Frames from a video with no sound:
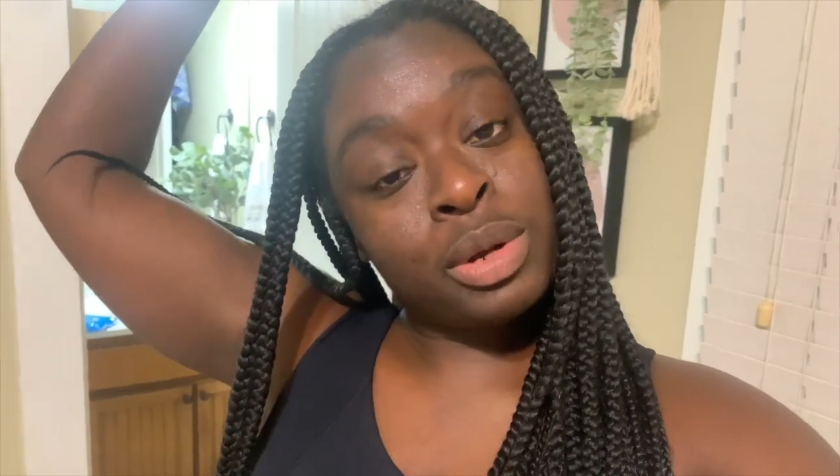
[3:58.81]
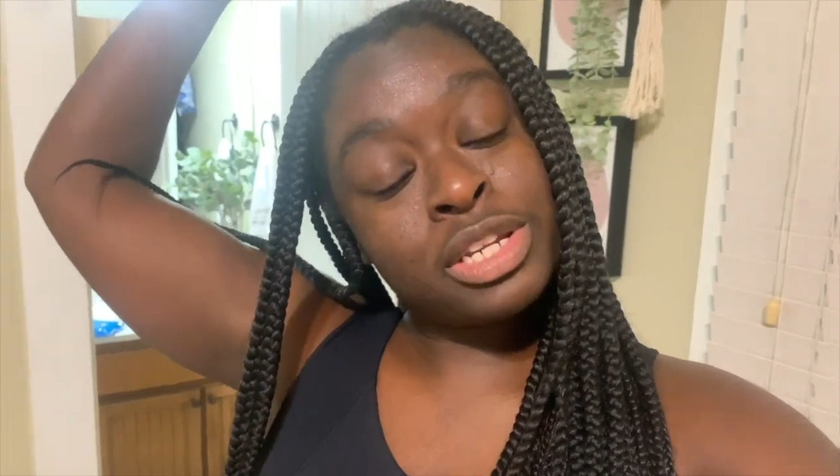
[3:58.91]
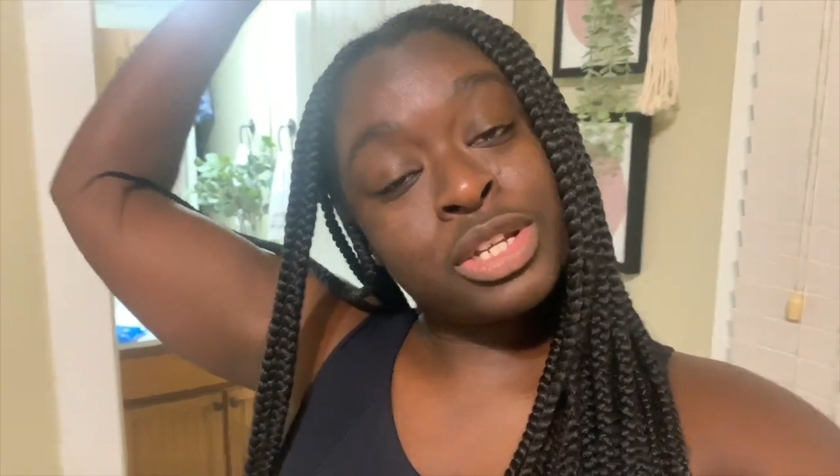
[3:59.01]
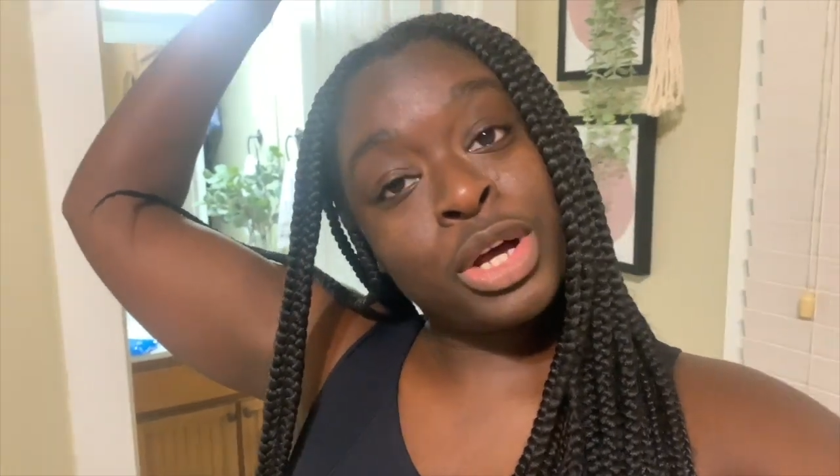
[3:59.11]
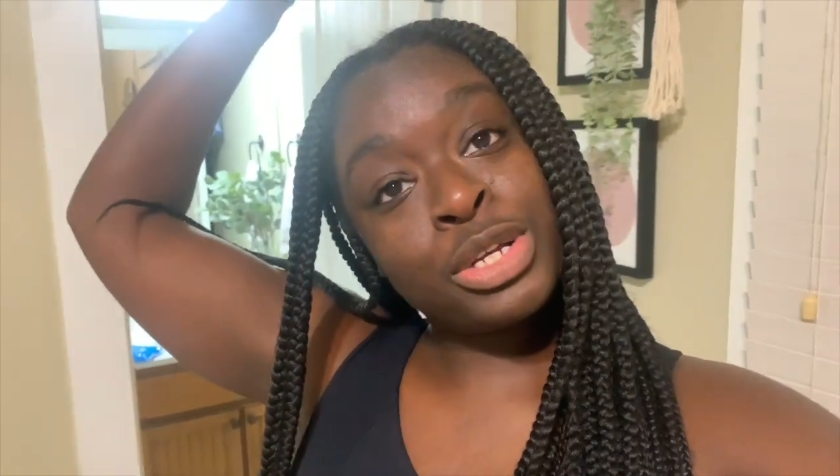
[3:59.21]
And
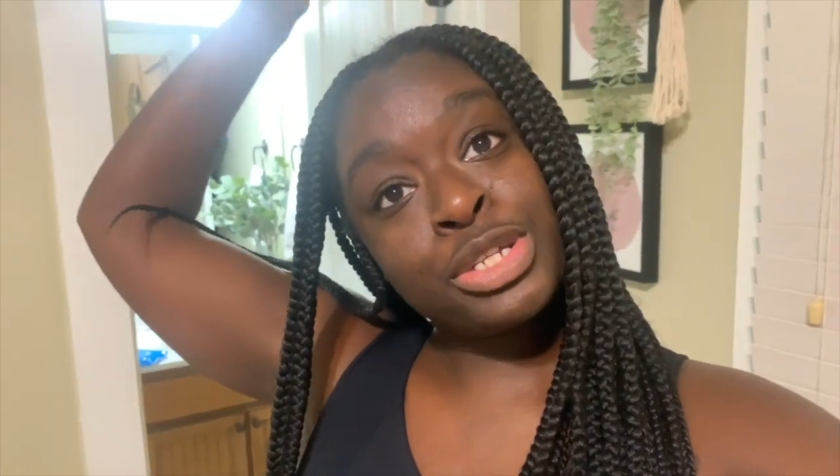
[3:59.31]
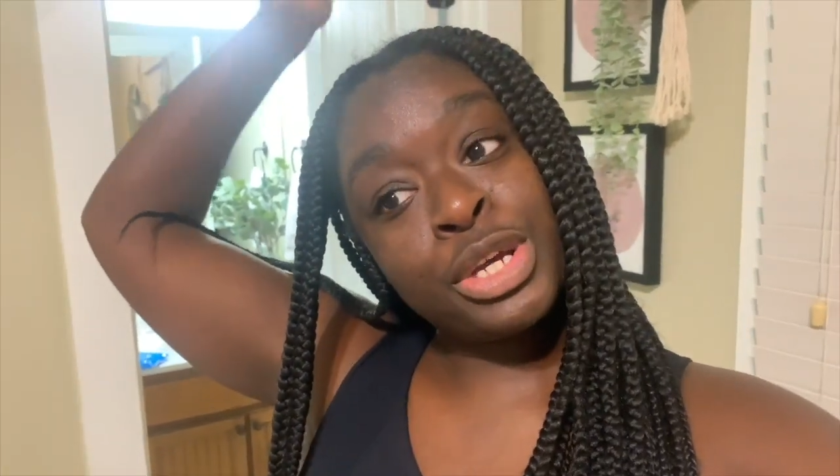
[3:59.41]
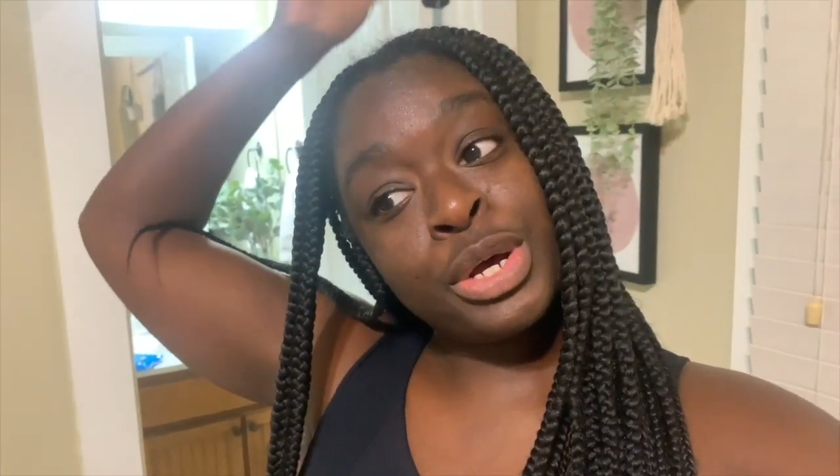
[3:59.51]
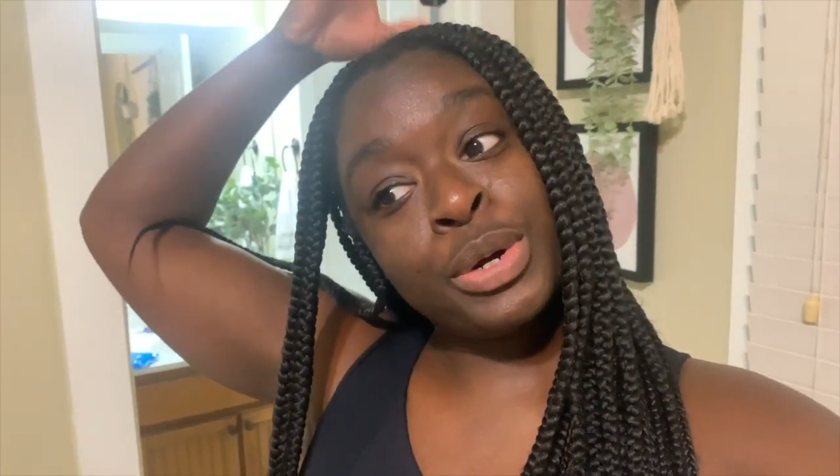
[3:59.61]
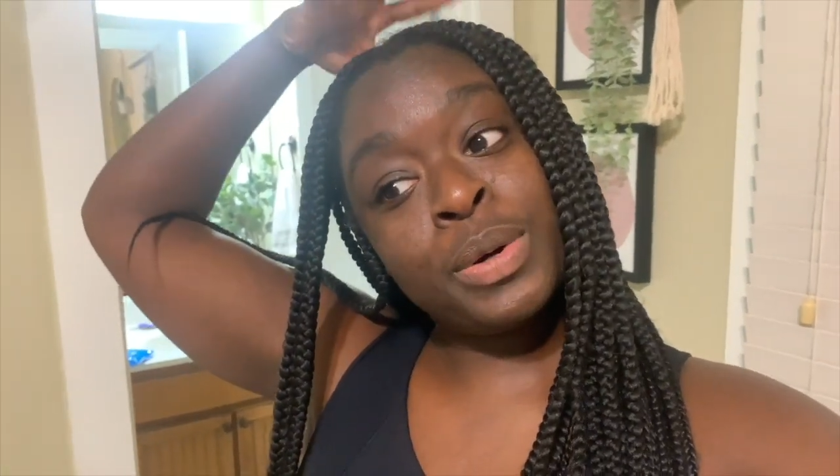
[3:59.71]
it's
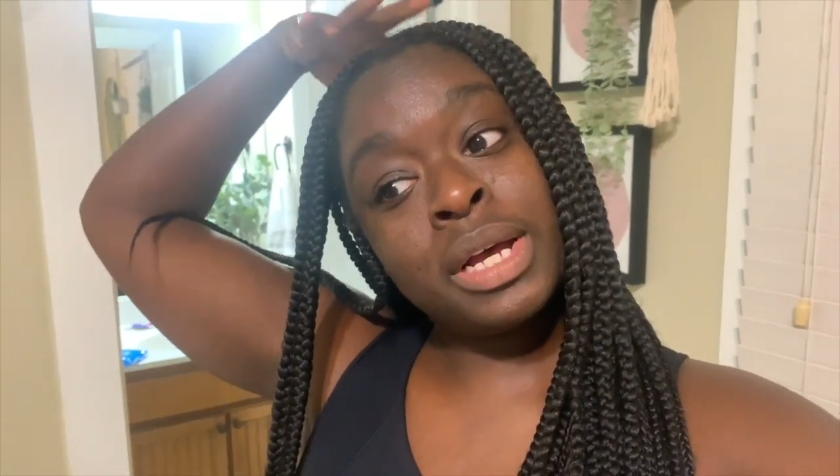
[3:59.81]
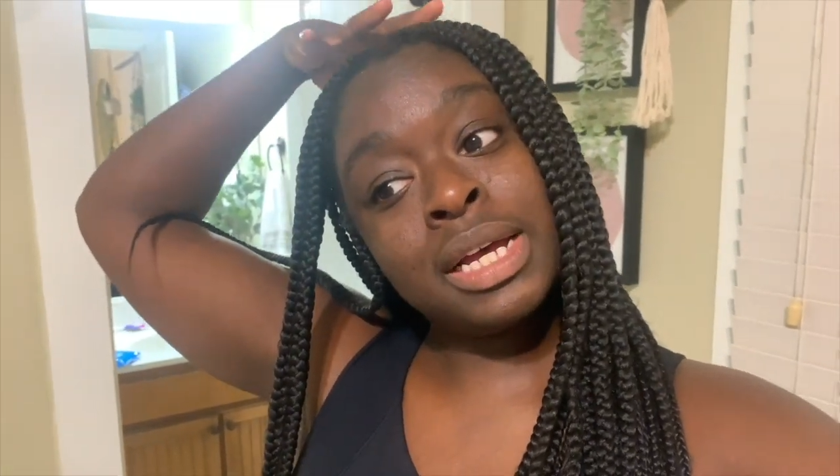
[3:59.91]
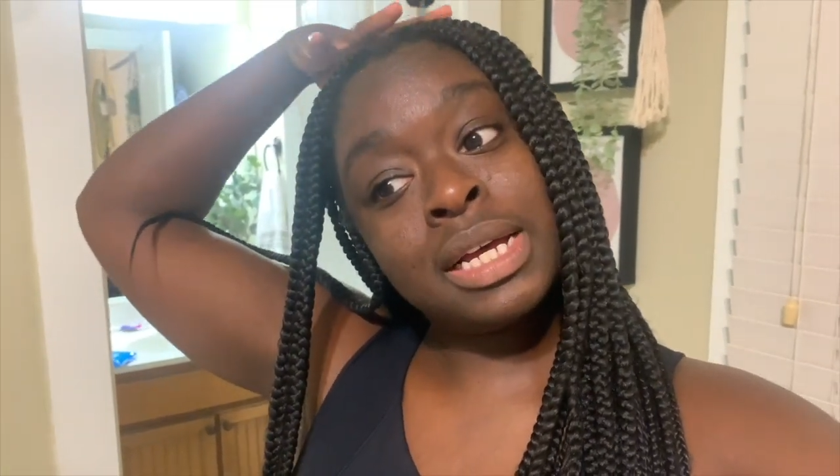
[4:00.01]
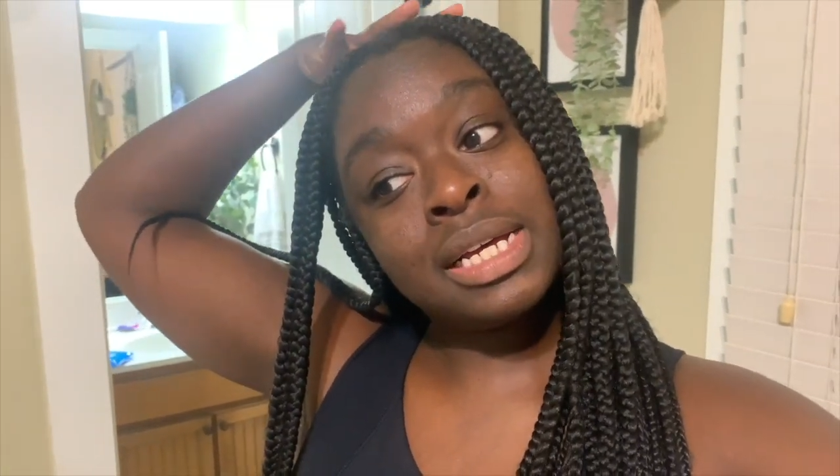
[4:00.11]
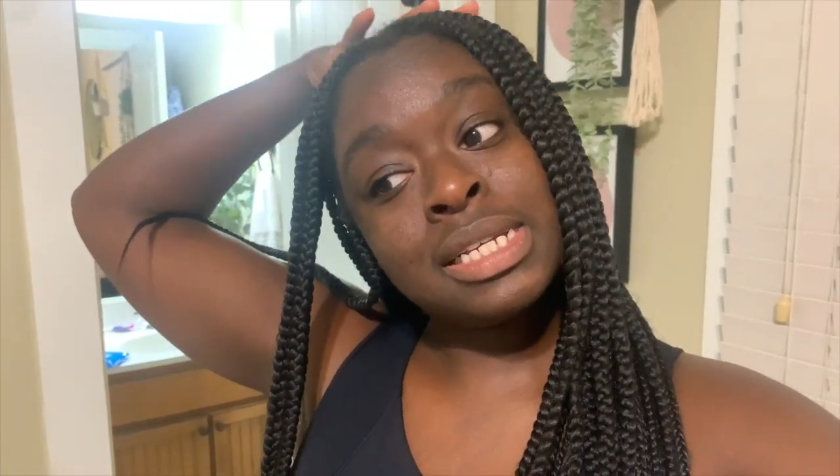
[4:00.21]
also
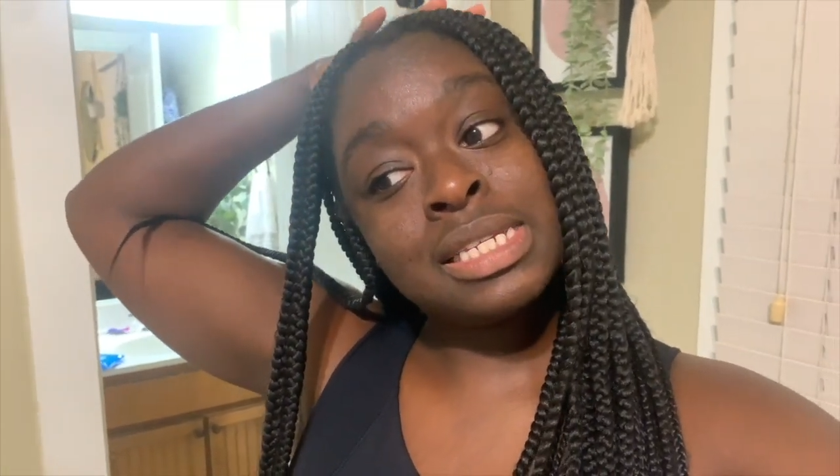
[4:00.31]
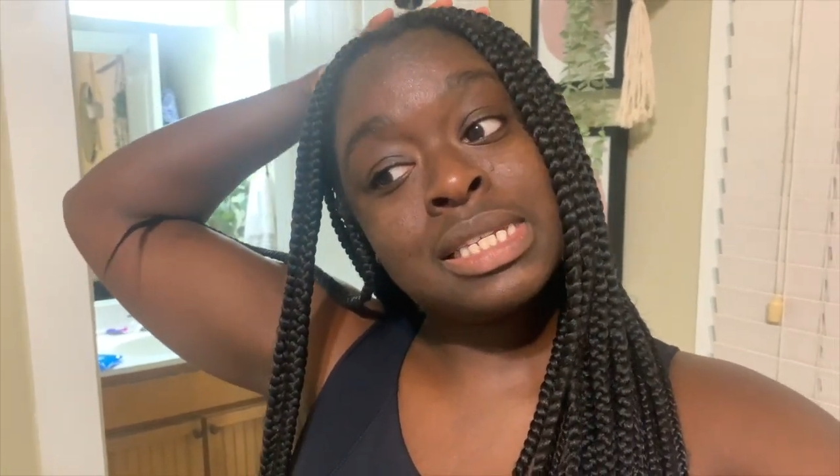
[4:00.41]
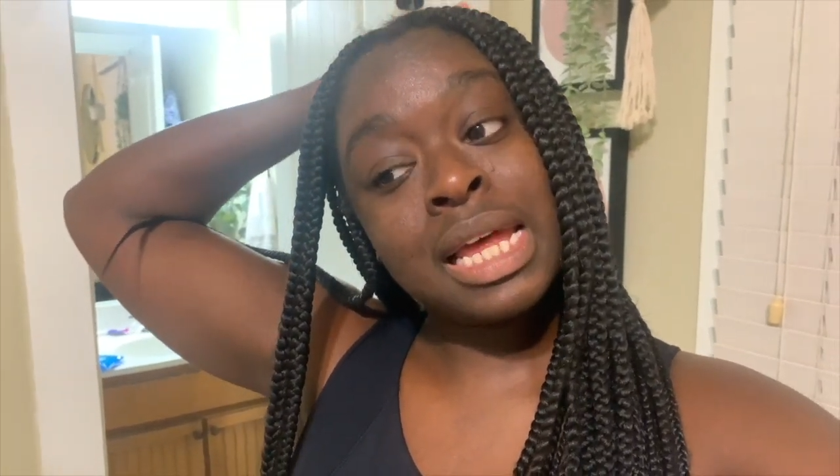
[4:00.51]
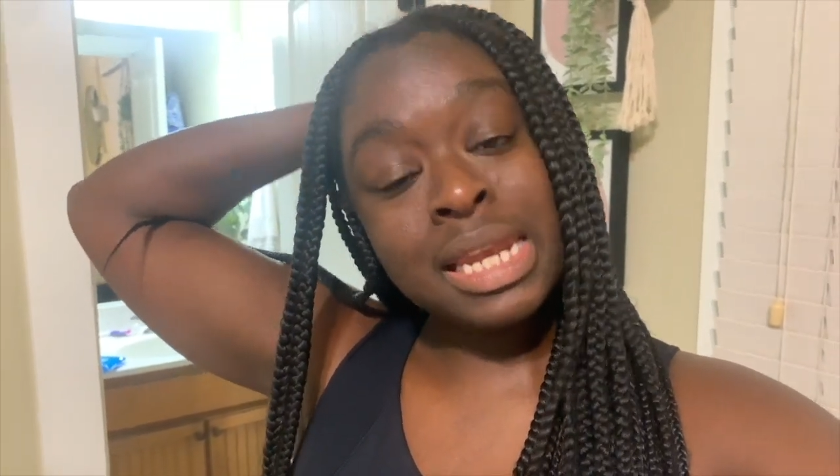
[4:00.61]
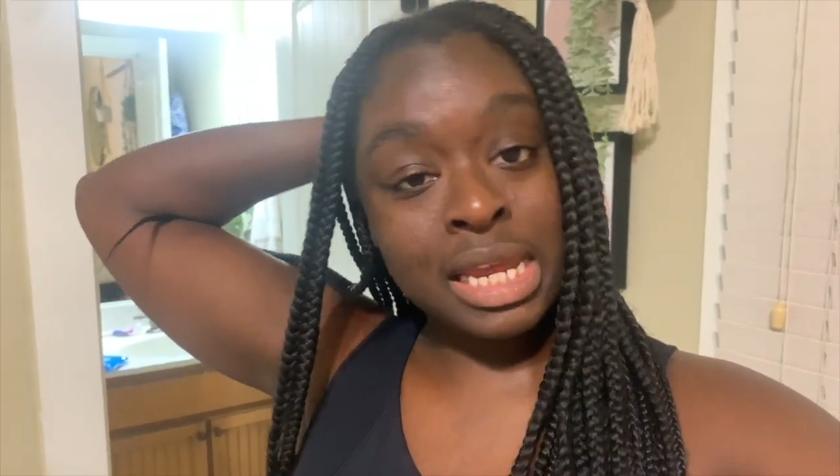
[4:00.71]

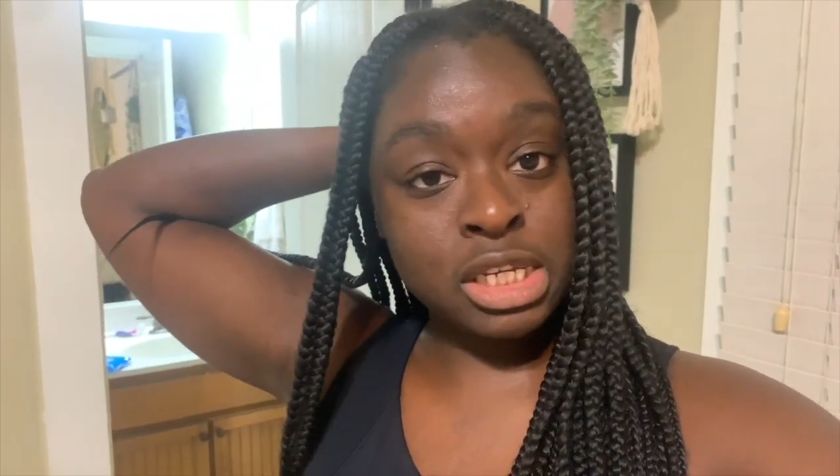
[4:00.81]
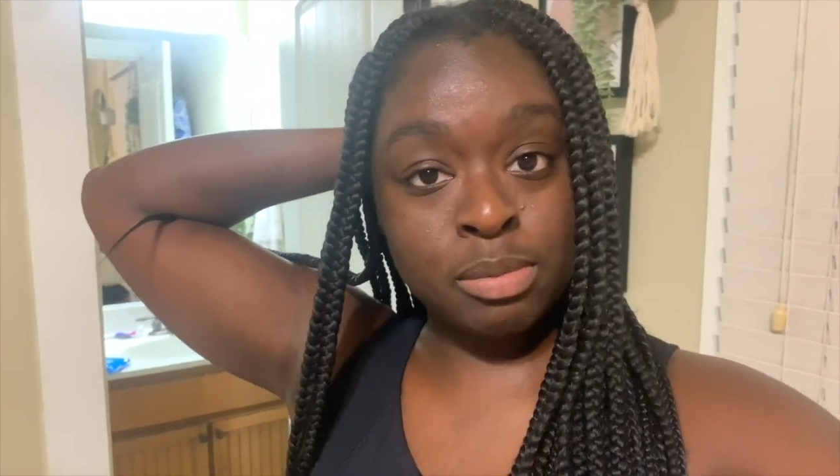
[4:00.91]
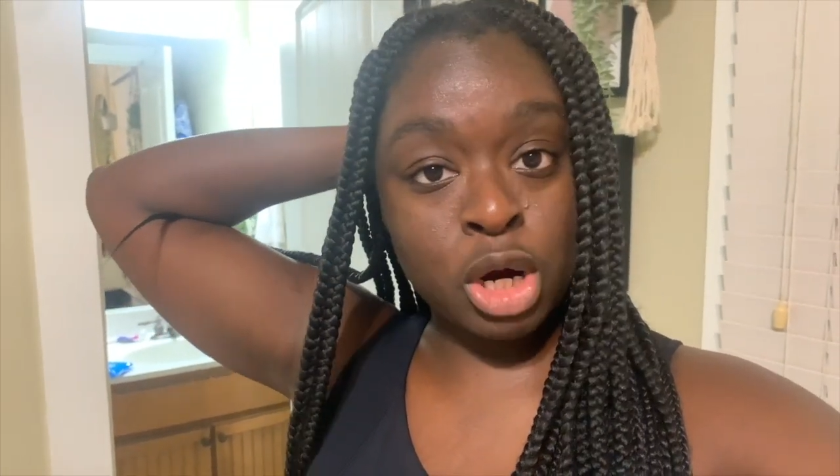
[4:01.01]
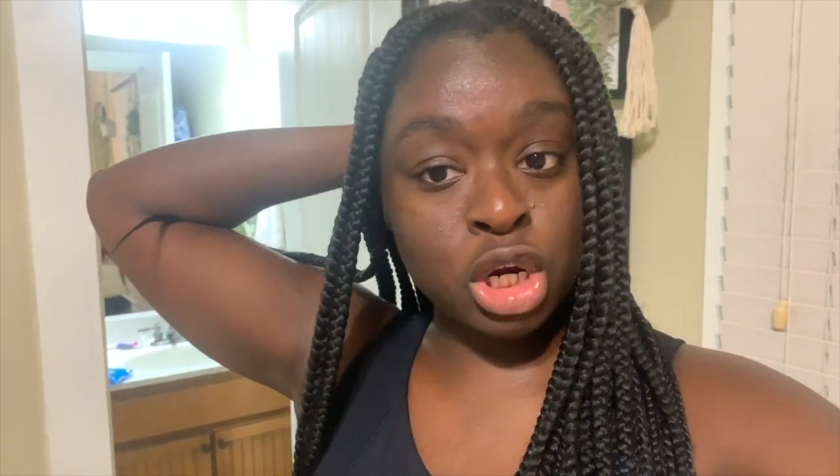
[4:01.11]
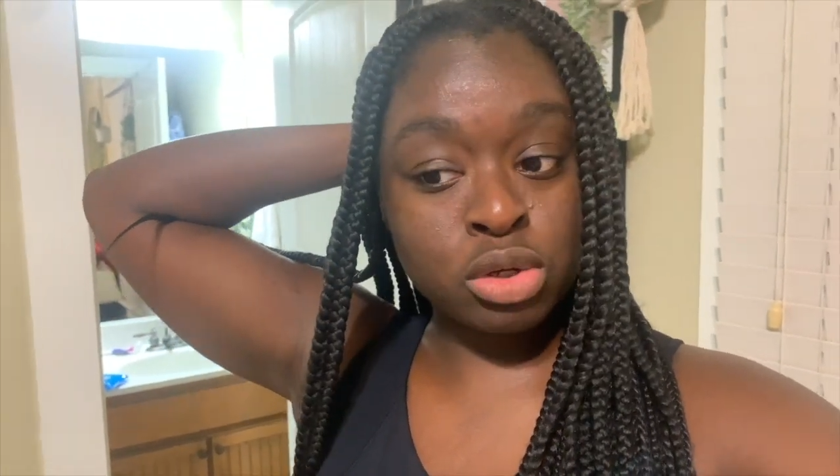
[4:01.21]
Sunday tomorrow.